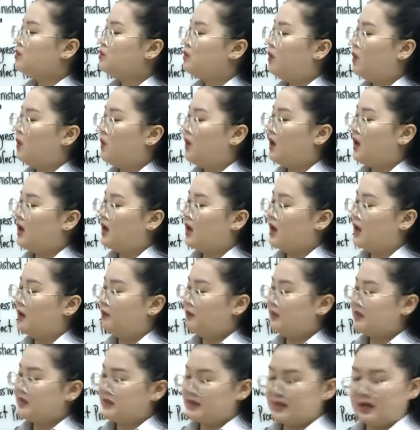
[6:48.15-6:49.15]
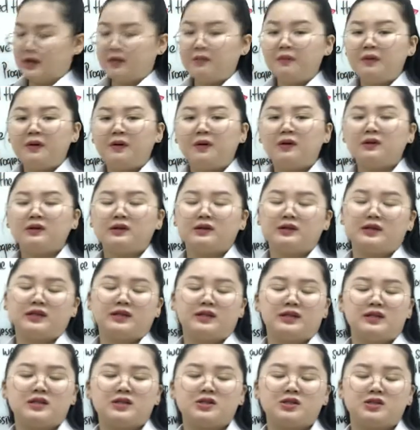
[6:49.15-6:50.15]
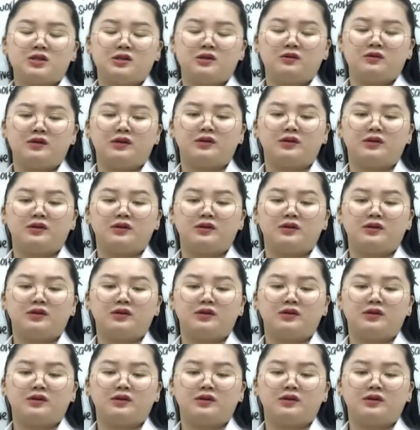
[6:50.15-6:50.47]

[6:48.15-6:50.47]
more example relating to